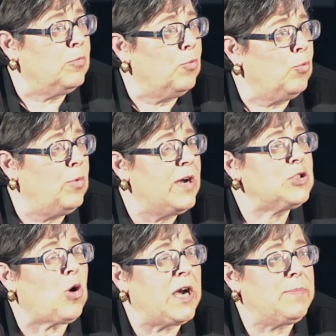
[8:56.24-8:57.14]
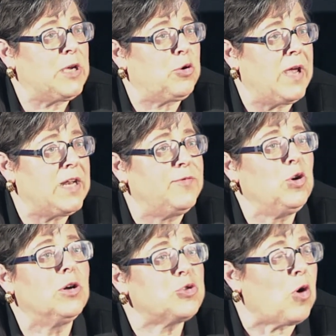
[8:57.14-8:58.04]
we're trying to be creative,
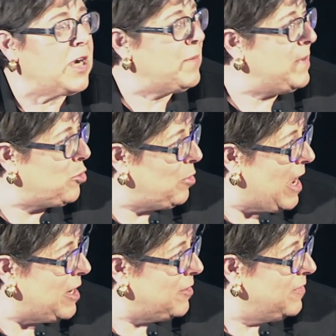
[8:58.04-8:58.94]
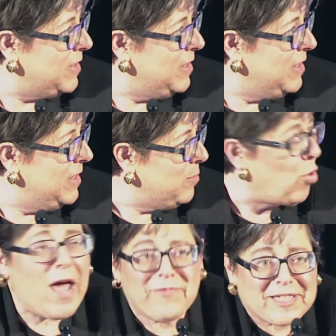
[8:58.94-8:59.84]
you're trying to be creative,
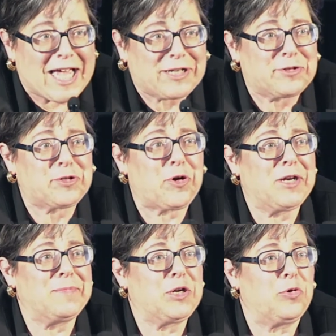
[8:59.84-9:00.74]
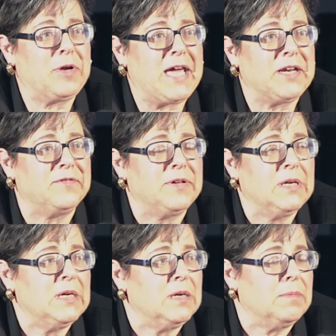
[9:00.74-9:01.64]
private sector's trying to be creative,
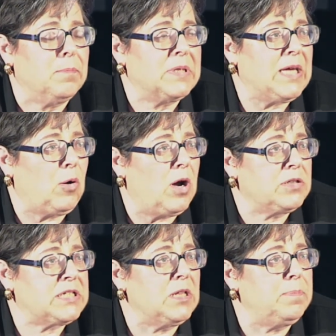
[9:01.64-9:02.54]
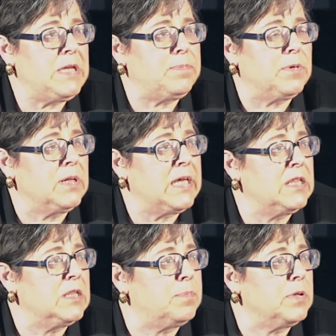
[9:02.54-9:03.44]
but there are still people
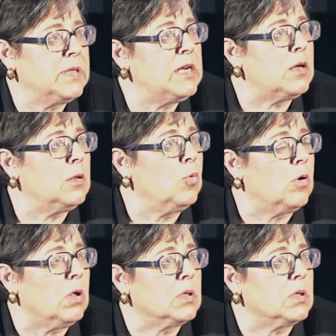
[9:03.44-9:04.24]
in the political world